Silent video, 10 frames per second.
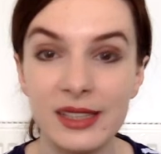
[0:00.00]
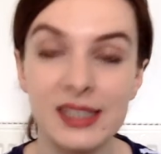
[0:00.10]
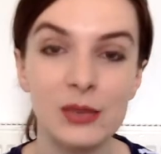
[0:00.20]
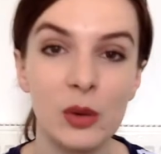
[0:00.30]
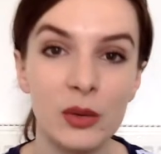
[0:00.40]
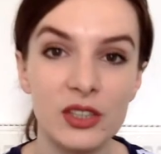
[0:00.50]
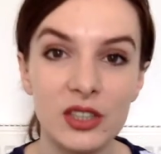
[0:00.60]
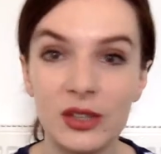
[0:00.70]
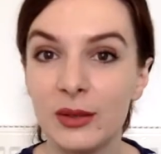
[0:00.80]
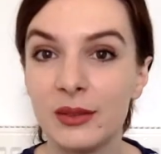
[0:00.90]
this is what we
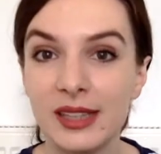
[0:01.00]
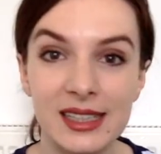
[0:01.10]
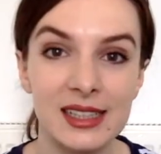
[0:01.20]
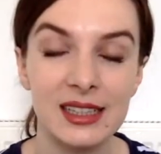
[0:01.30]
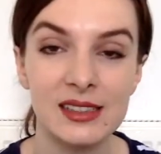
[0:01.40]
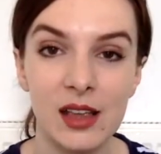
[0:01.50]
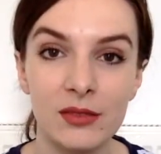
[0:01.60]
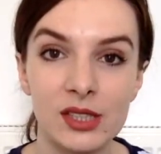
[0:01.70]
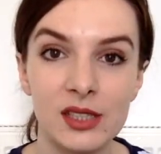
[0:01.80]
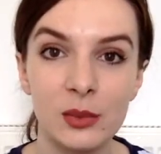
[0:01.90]
do, these are the
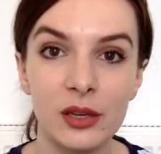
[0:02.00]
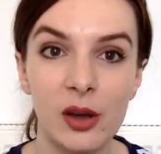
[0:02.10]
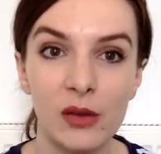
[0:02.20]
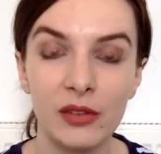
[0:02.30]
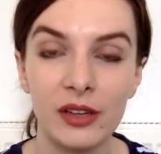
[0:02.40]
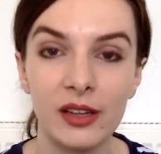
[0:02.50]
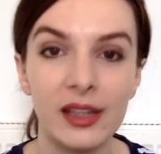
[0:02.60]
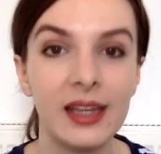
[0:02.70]
services we offer,